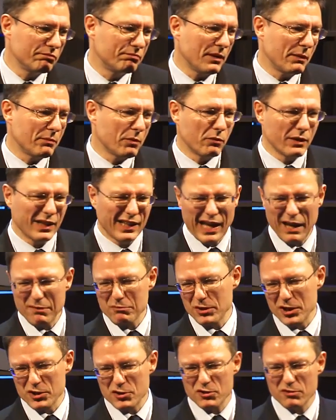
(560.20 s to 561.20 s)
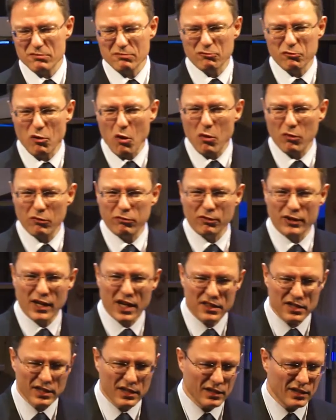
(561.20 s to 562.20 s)
people in Cambridge wrong for
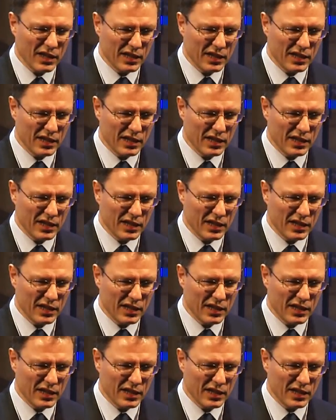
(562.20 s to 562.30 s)
nothing.